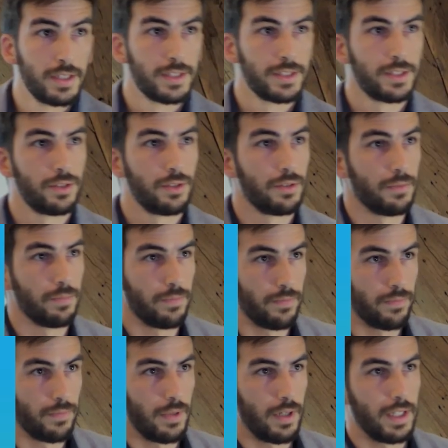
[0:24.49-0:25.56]
So
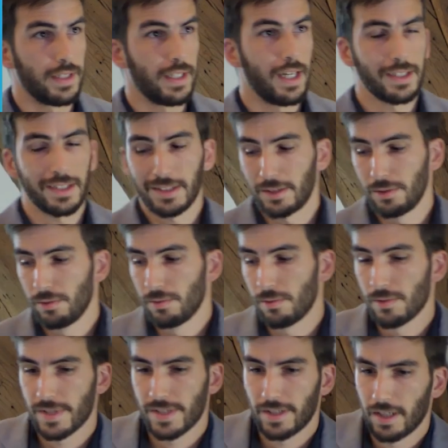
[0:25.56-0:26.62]
I'd like
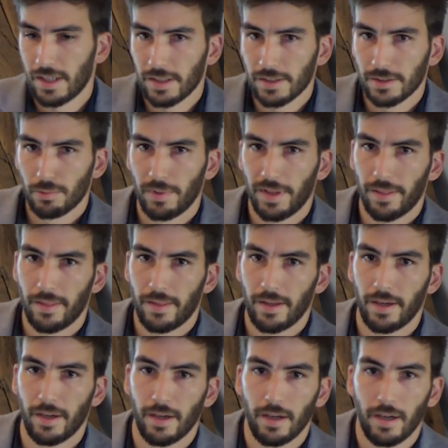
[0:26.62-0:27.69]
to start with
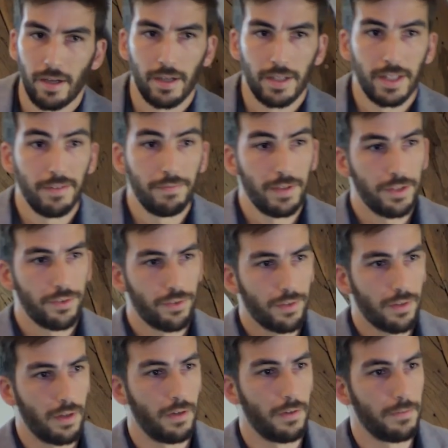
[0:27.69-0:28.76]
a key
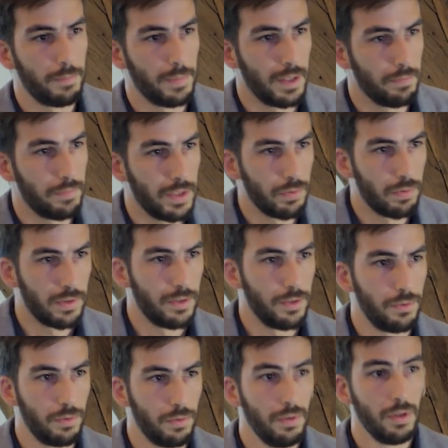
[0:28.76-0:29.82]
feature of
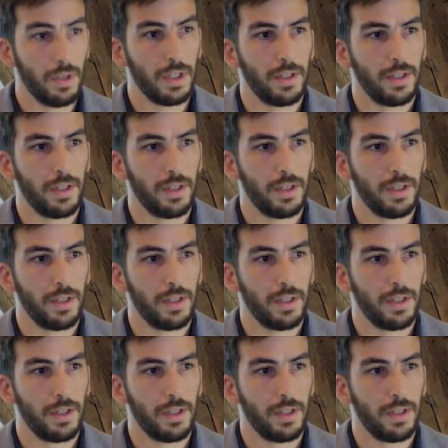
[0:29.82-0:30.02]
PMP22